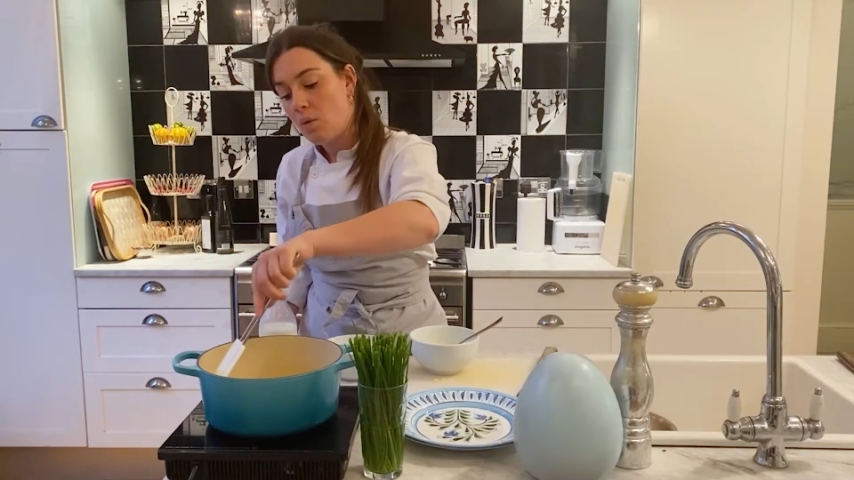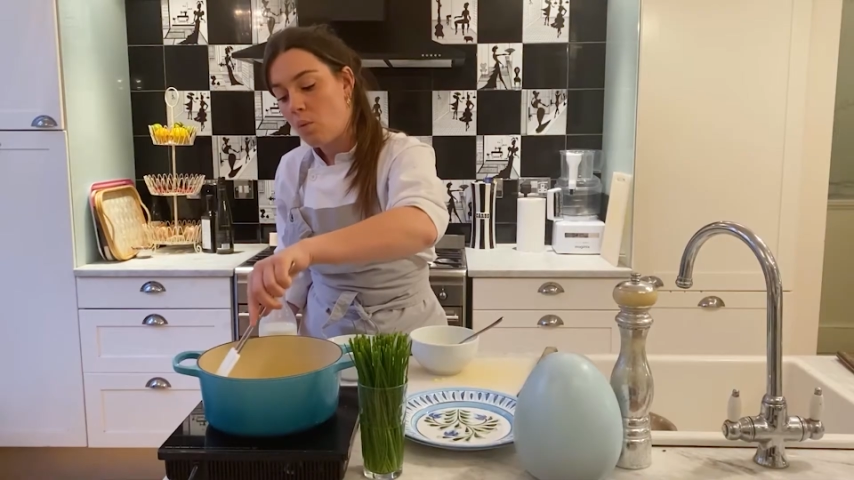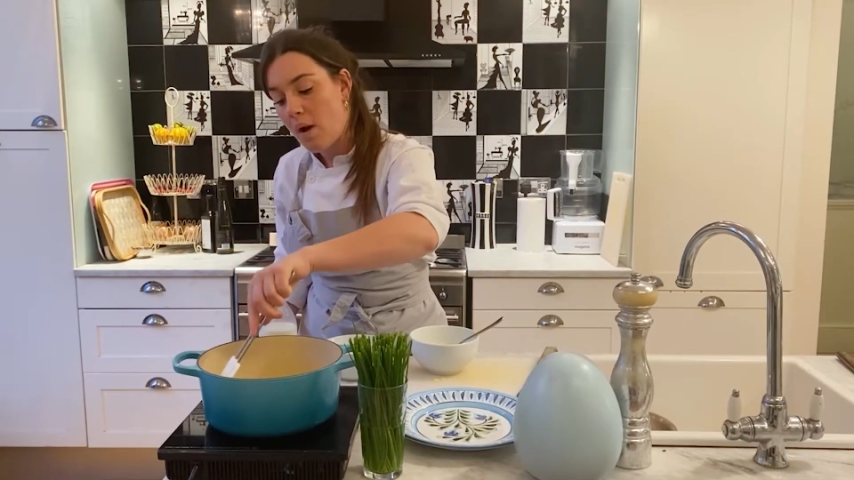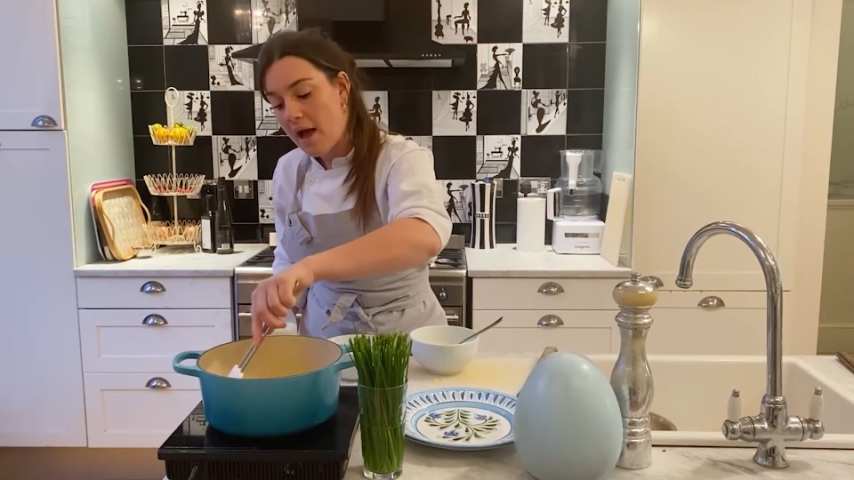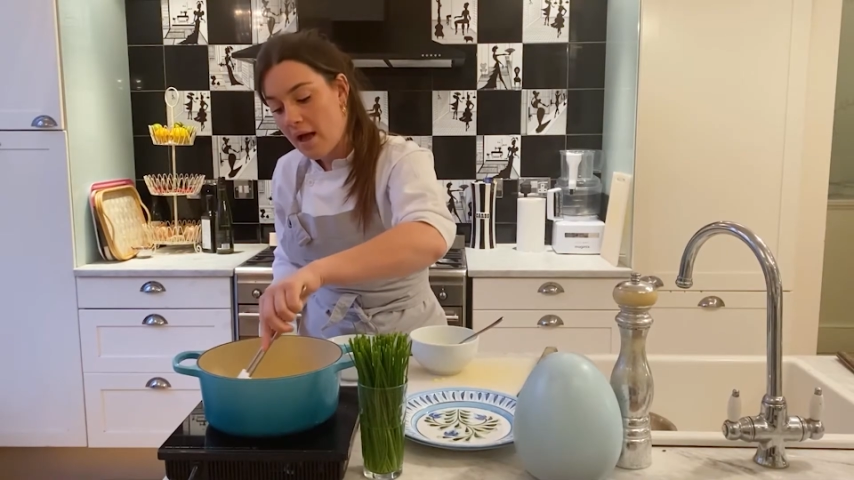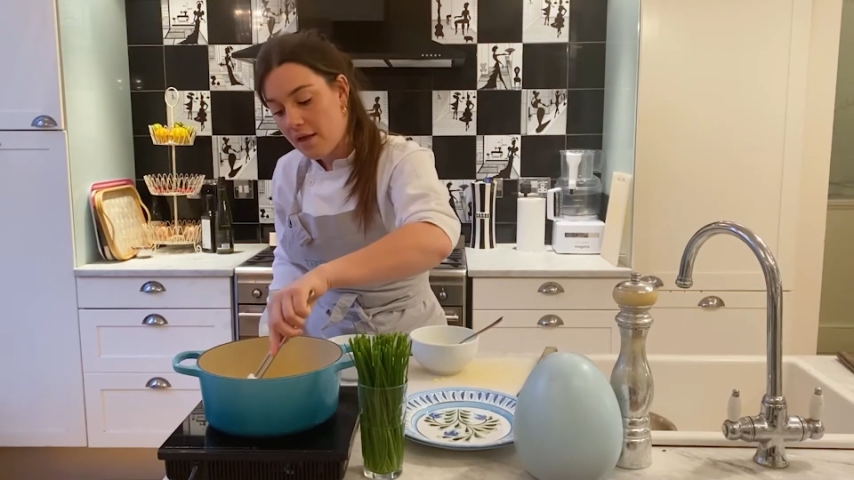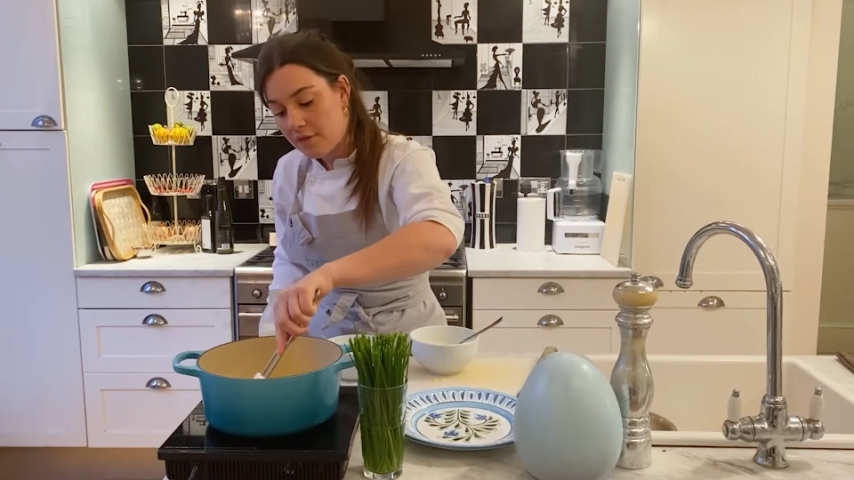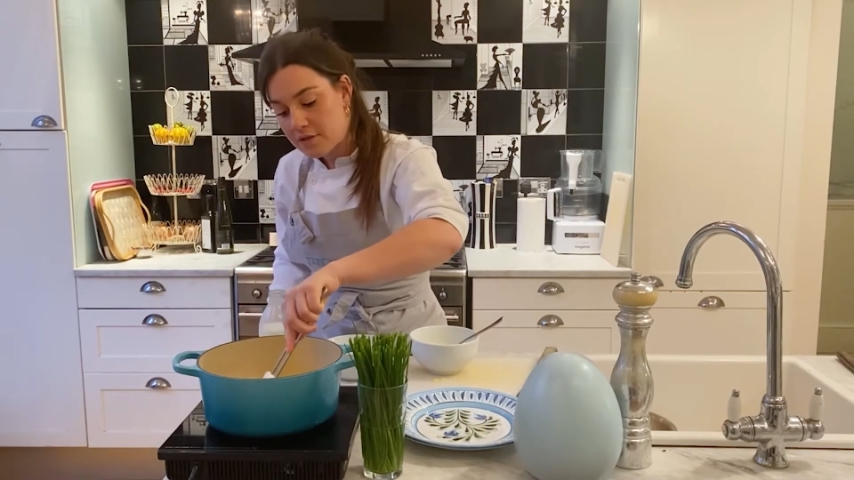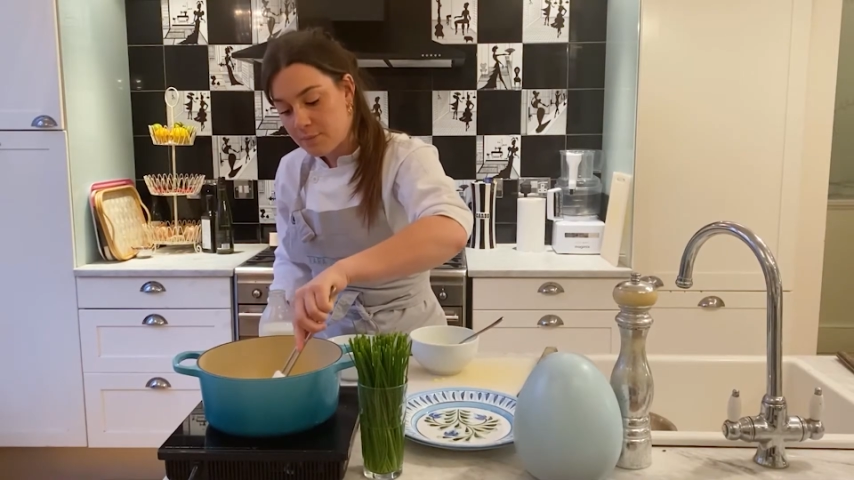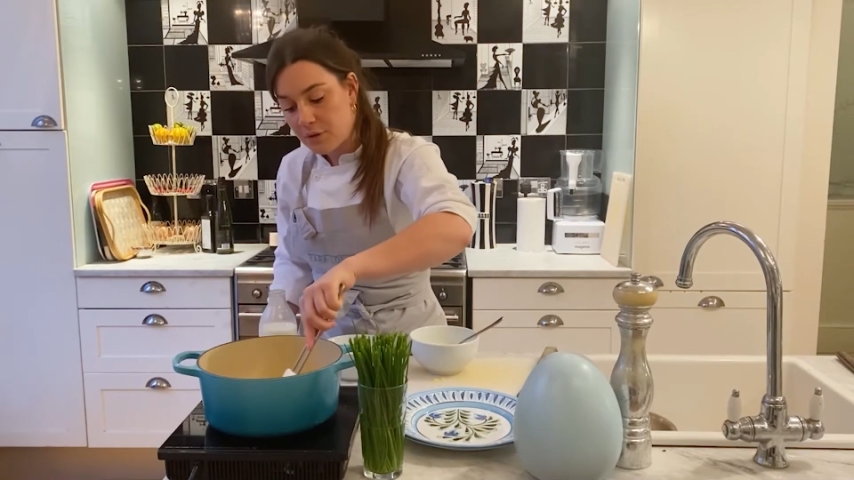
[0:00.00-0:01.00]
where the
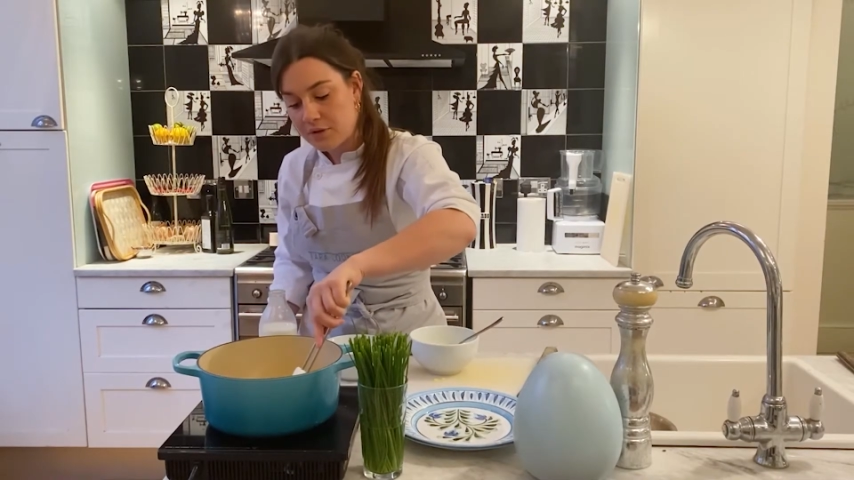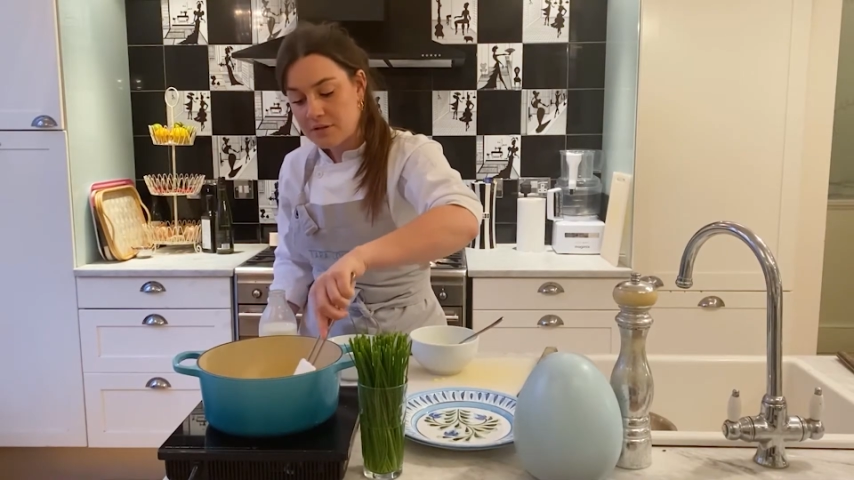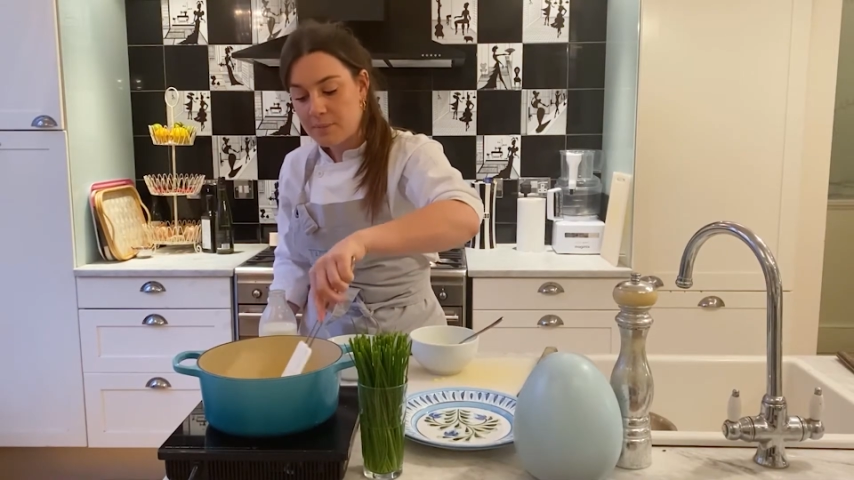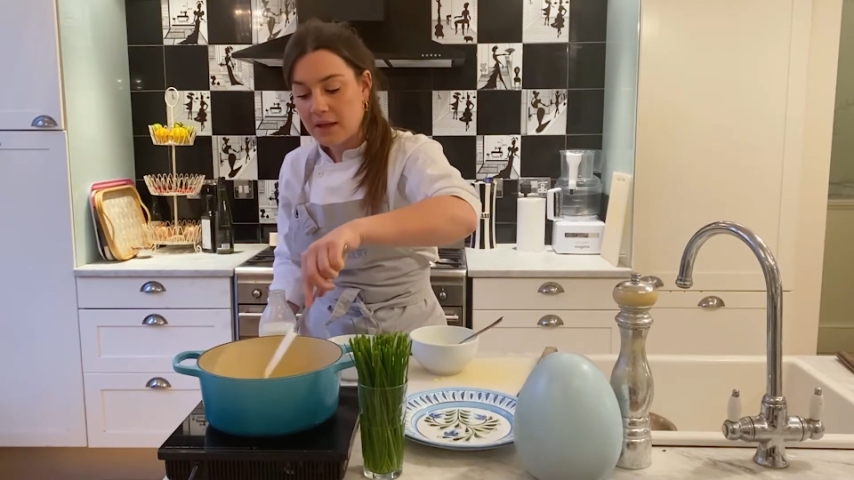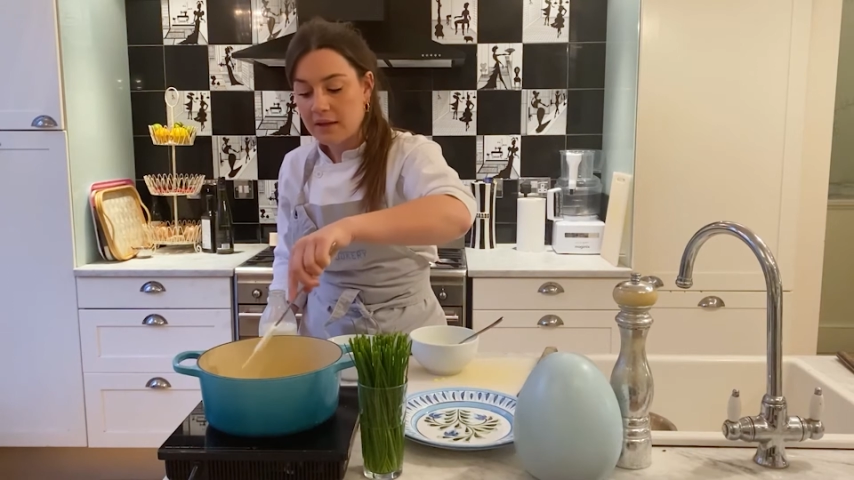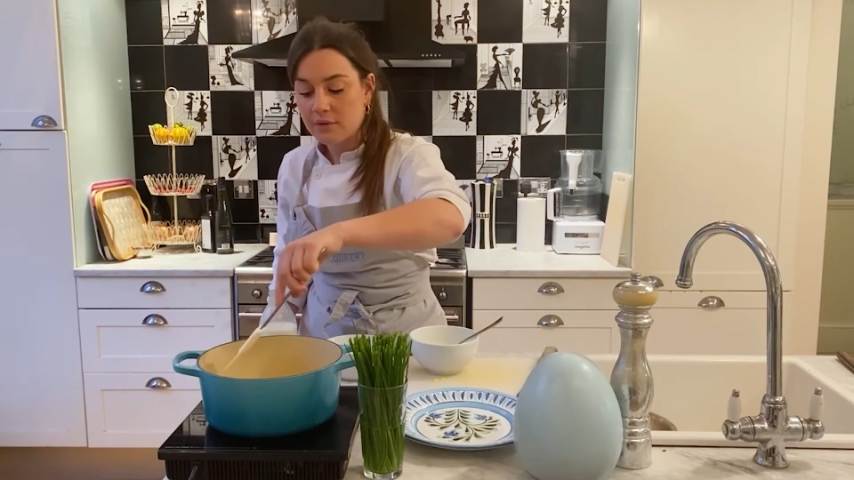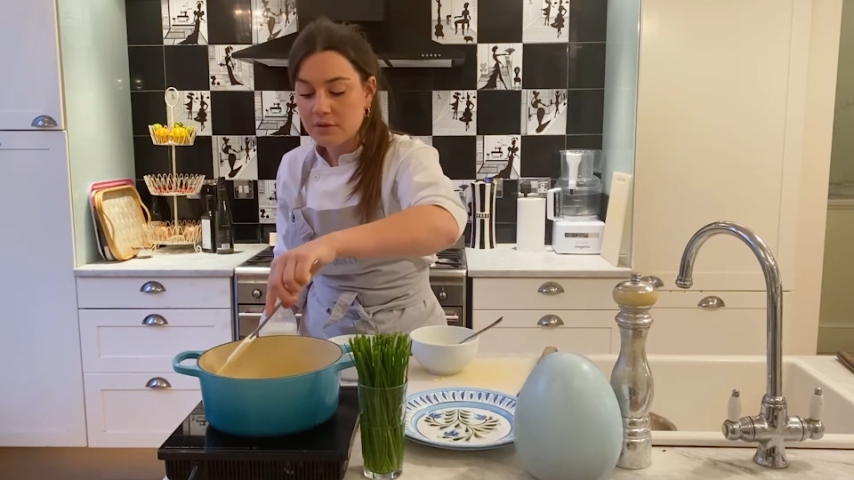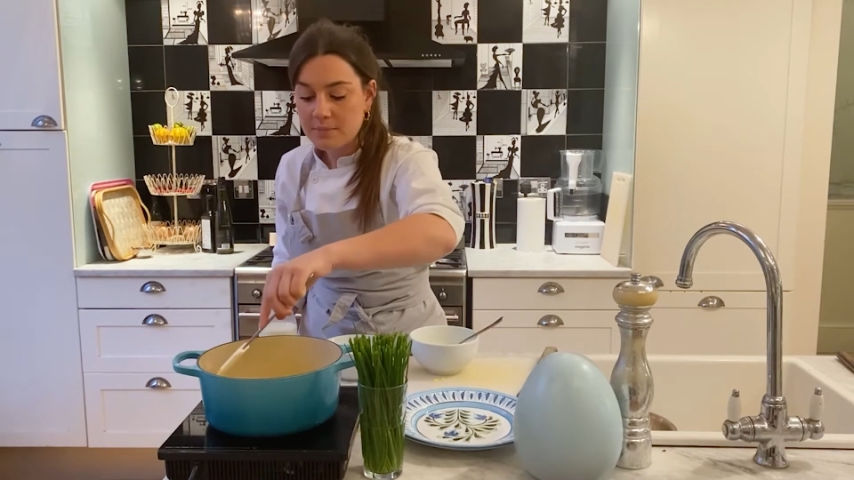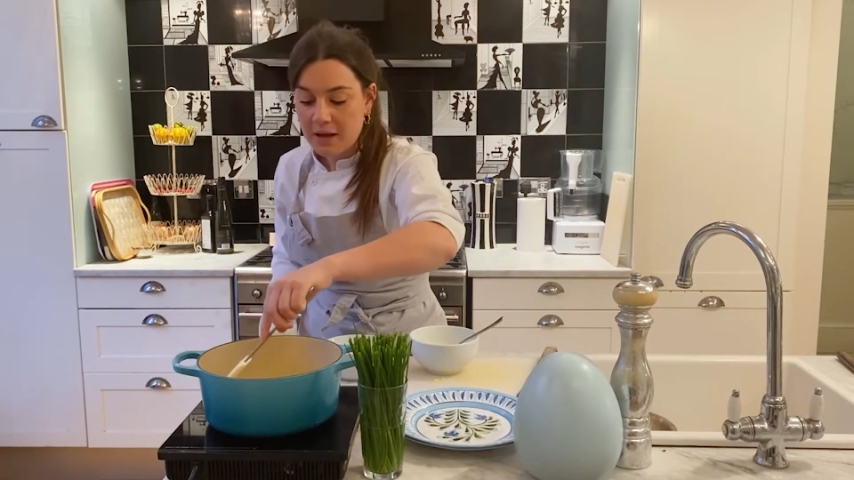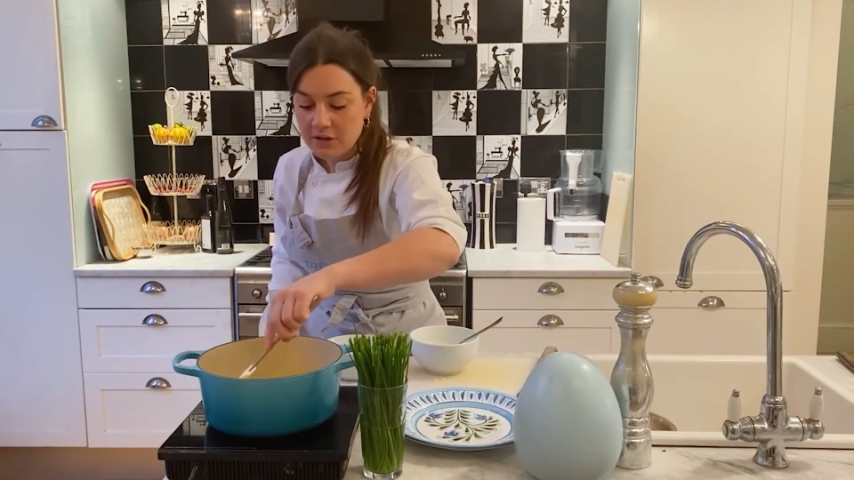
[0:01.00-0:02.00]
spoon has been on the
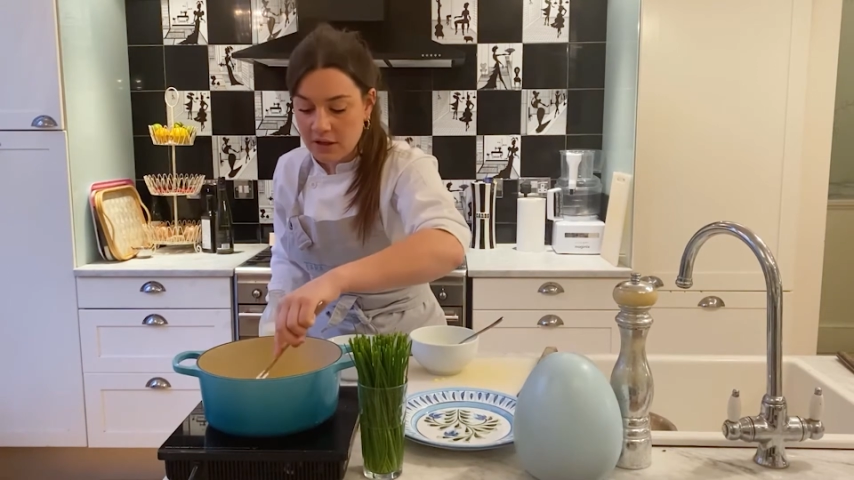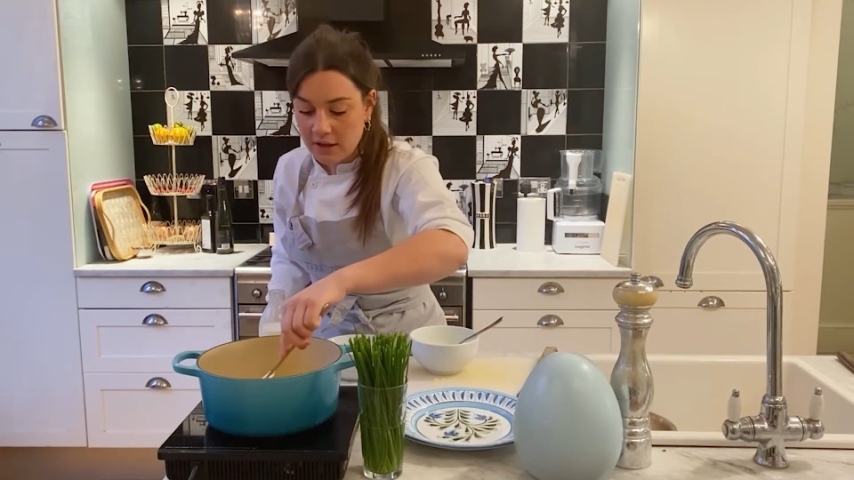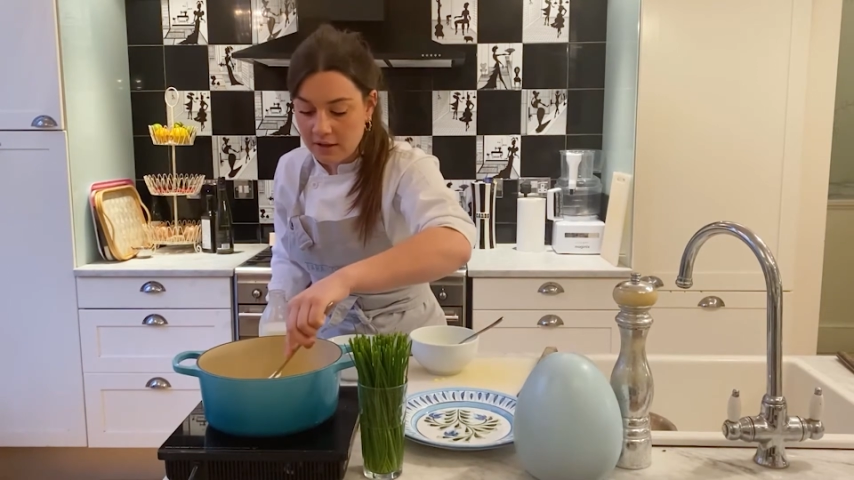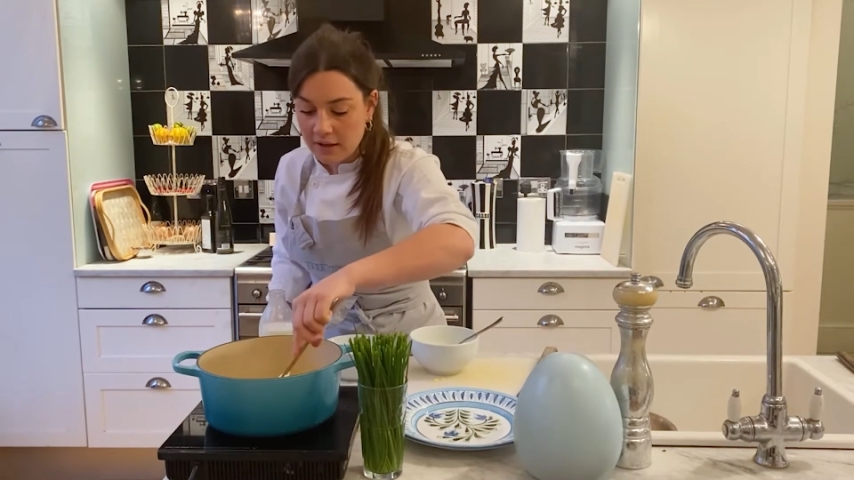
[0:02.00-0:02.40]
spatula.